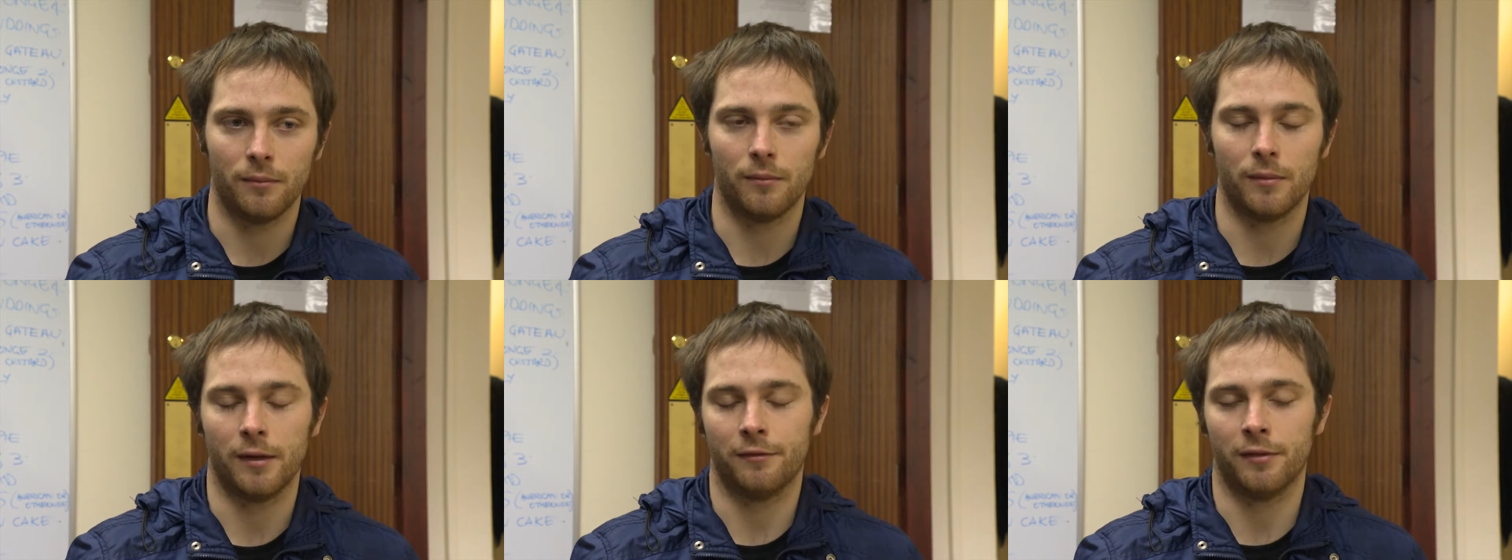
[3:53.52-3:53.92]

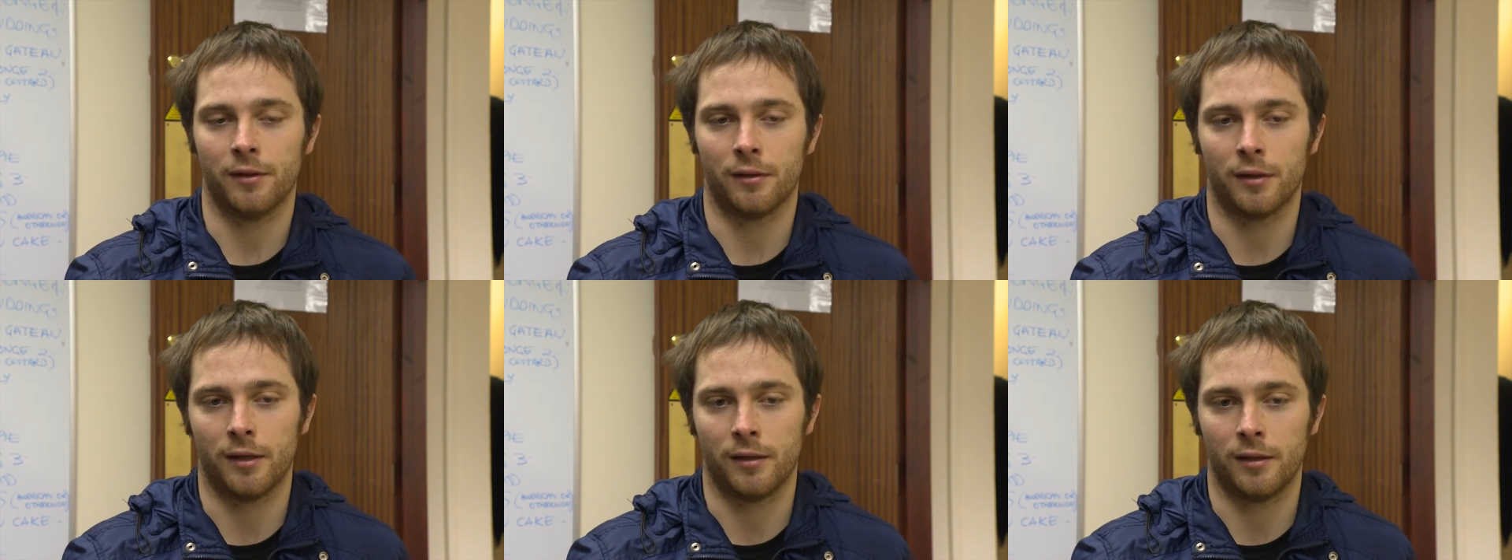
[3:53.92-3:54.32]
if
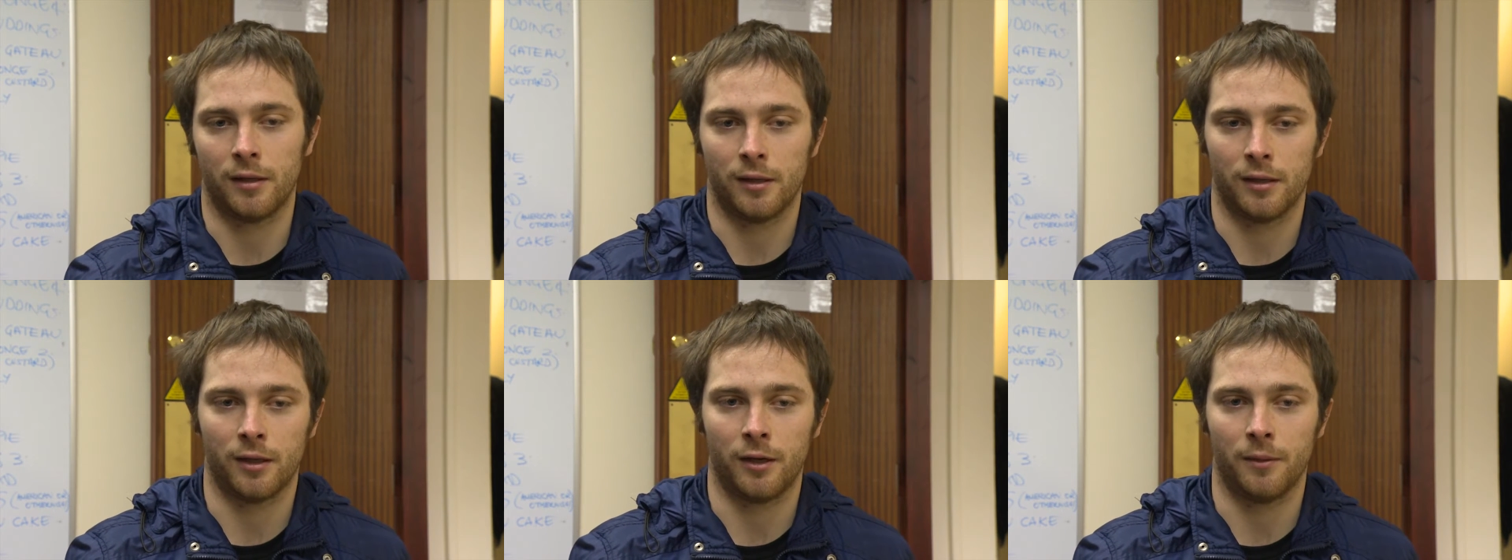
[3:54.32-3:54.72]
there's a
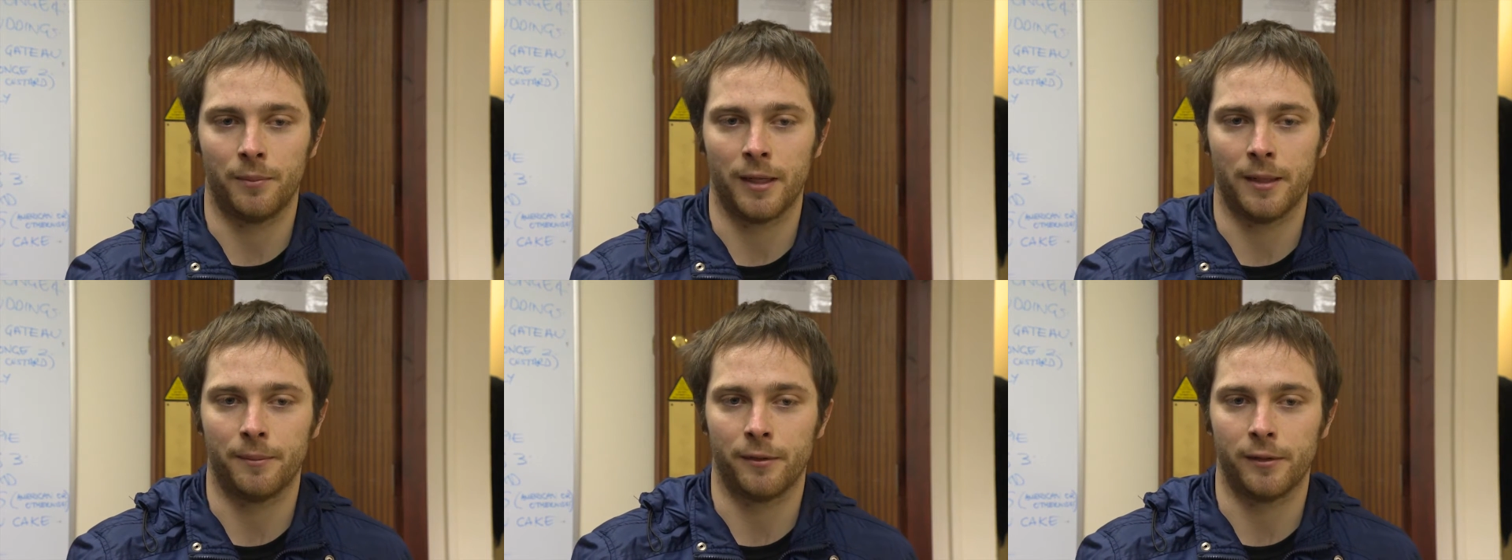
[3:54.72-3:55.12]
lot of
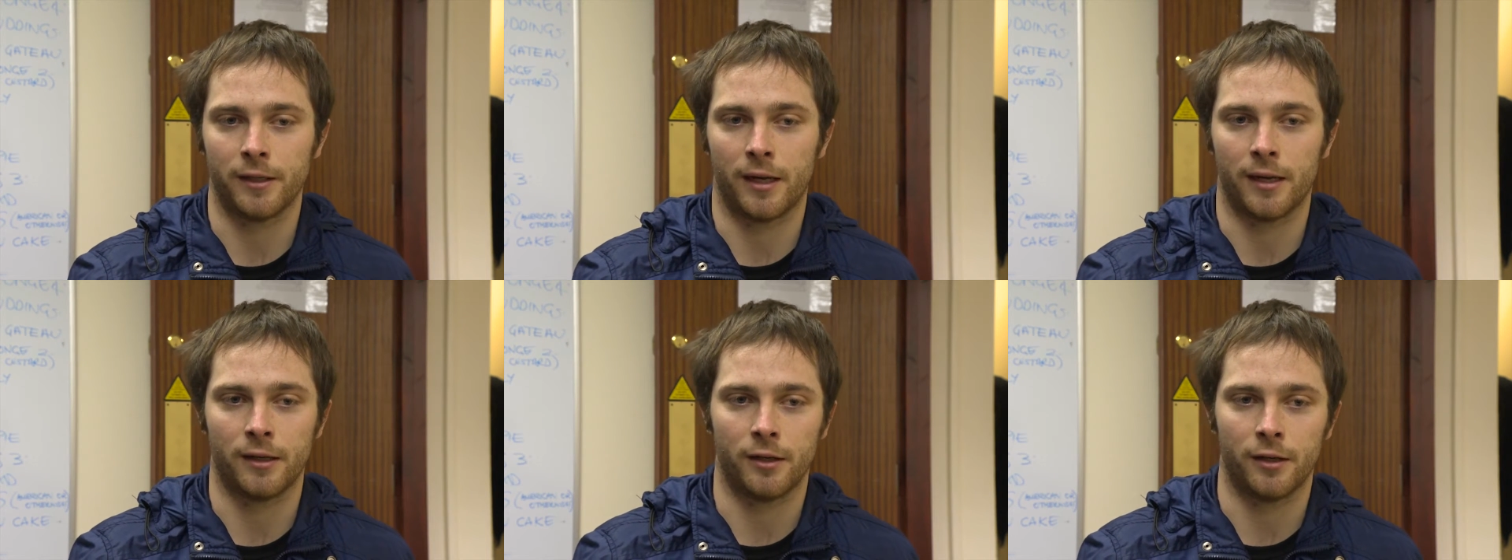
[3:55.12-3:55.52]
people,
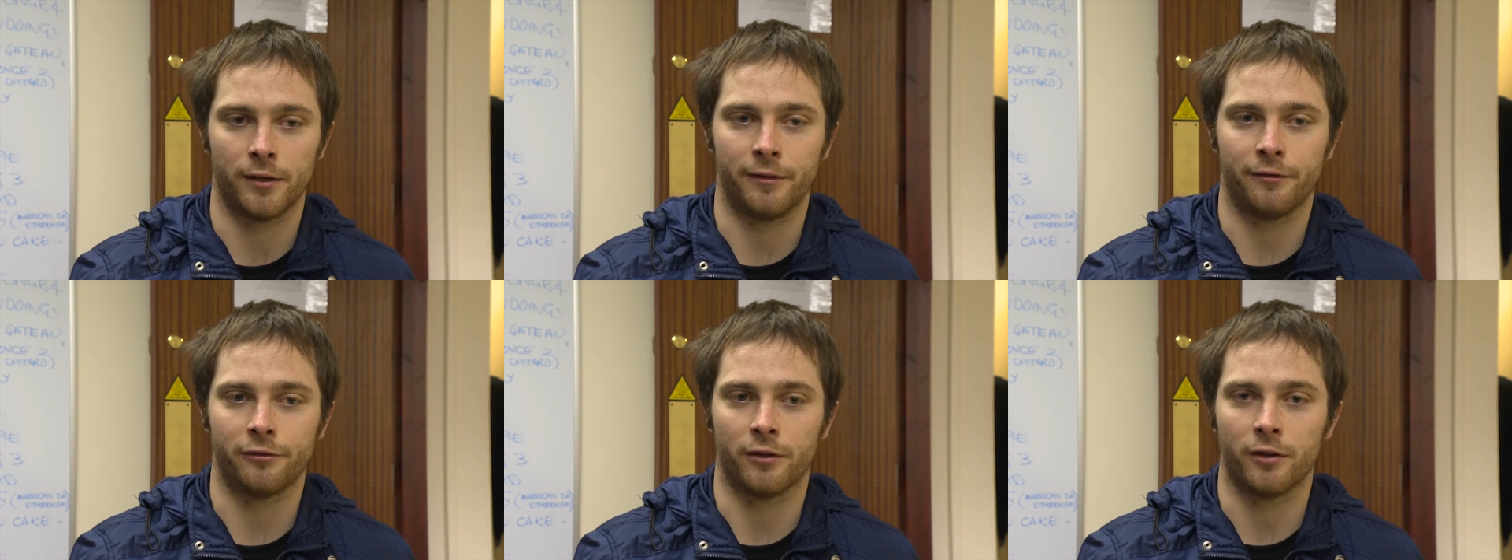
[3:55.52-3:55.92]
like a lot of
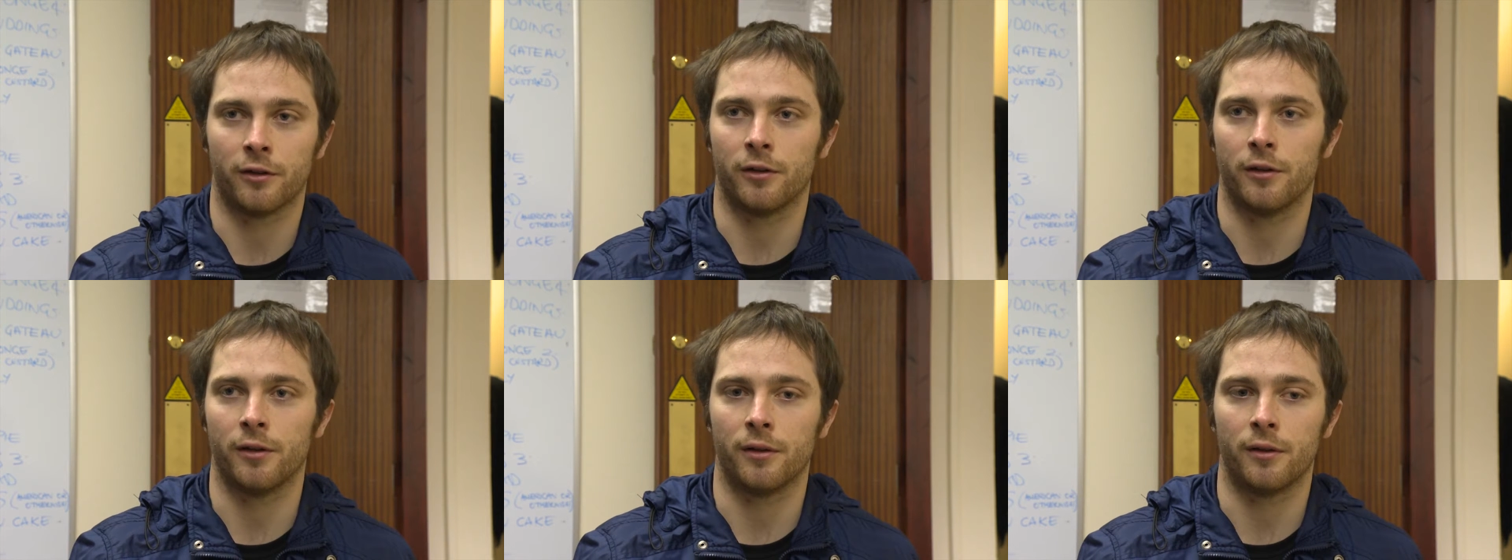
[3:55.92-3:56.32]
different
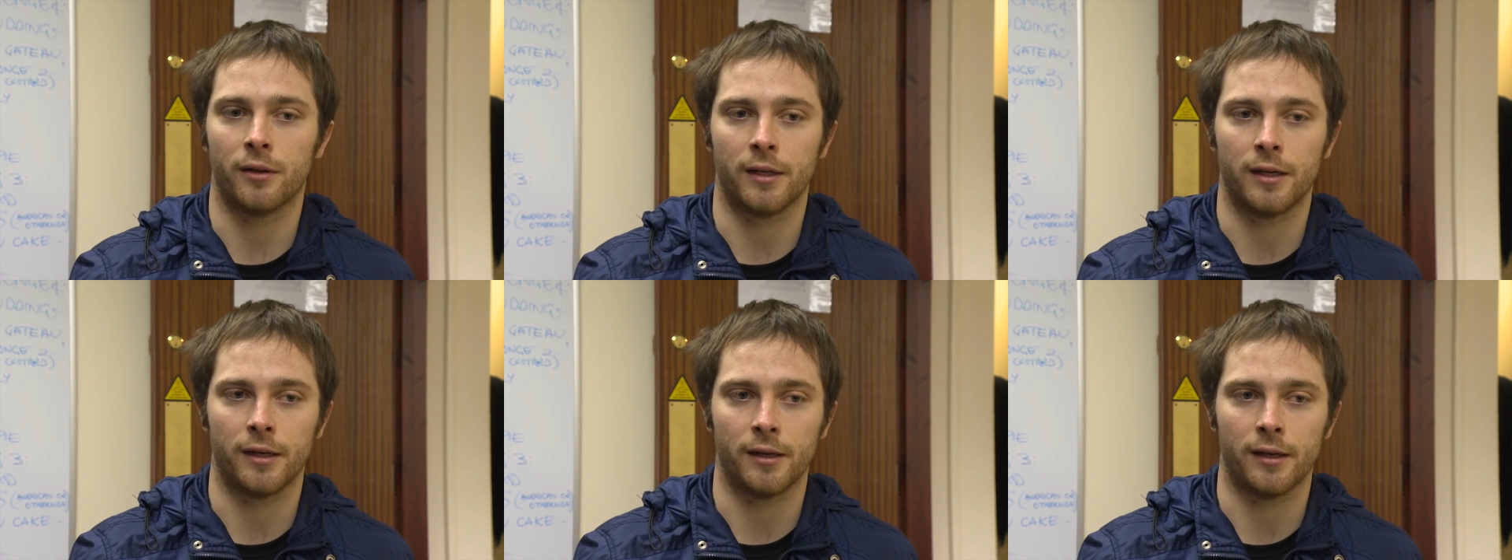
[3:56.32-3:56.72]
colours
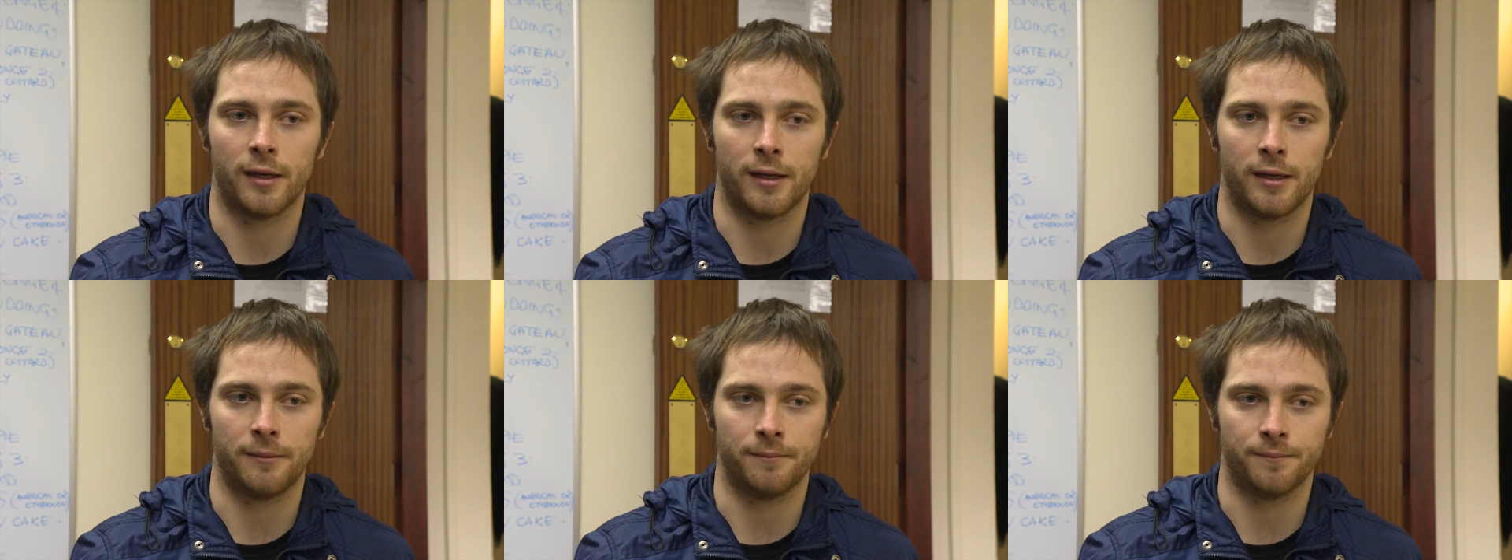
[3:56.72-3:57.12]

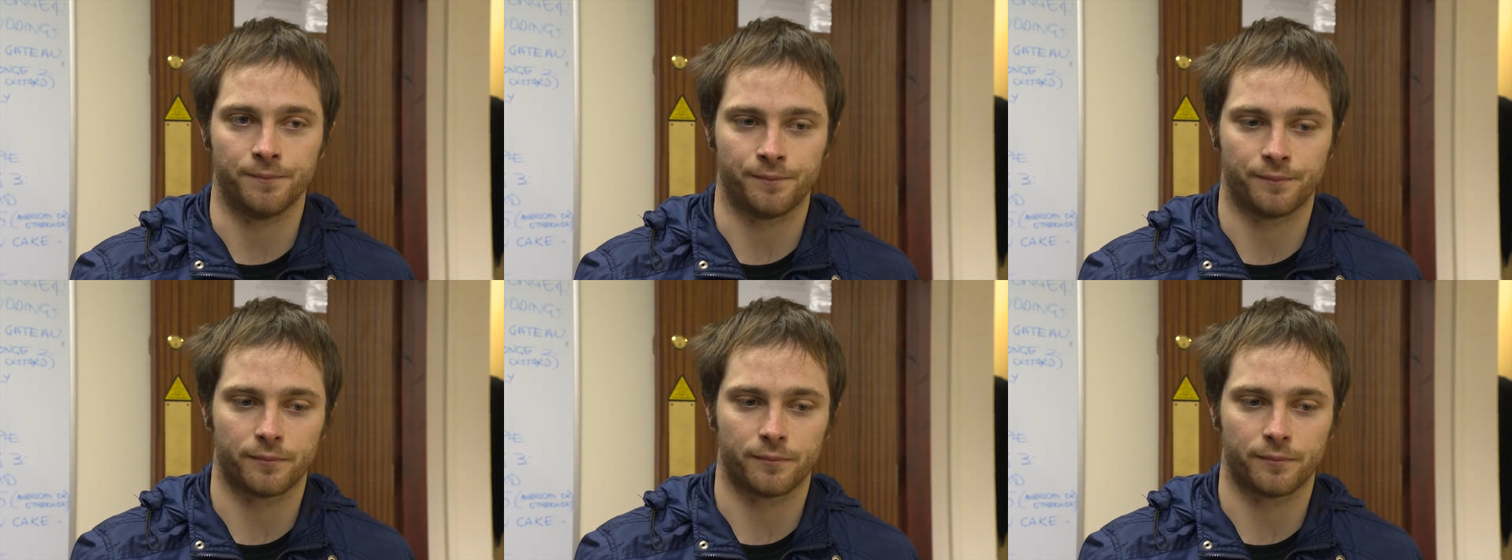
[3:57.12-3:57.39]
and